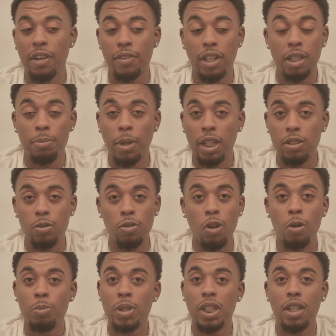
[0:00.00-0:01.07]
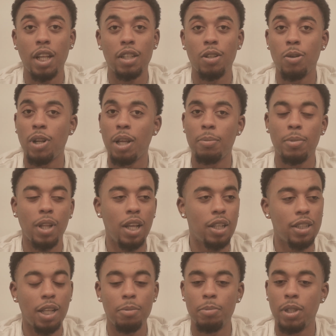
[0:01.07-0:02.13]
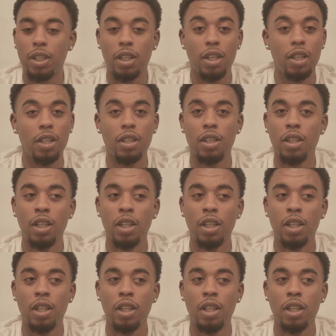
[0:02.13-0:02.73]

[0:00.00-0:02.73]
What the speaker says: Anybody who know me, they know that block. They've been there.